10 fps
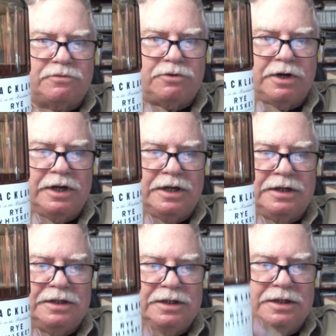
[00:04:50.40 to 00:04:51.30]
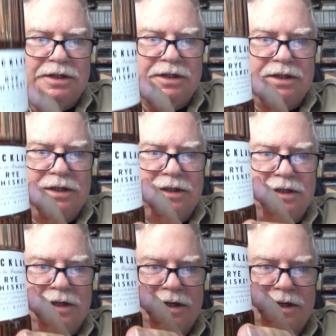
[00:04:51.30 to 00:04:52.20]
grain in
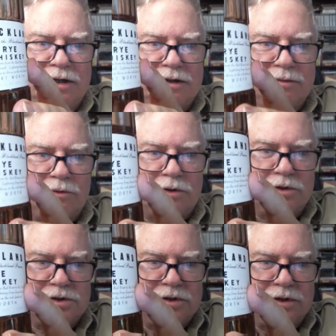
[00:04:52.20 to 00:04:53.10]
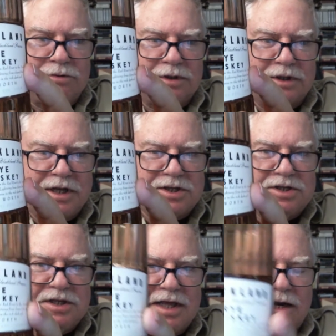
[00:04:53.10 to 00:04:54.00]
there more closely. You really can't
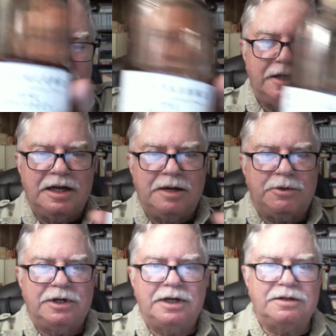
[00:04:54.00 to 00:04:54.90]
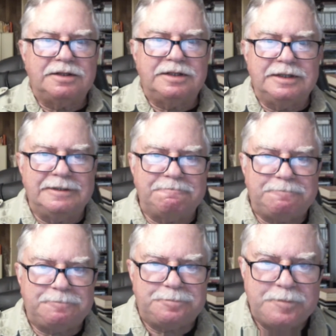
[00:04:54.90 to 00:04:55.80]
see that on the camera, I don't
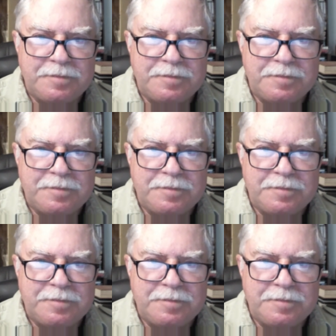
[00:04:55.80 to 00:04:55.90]
think.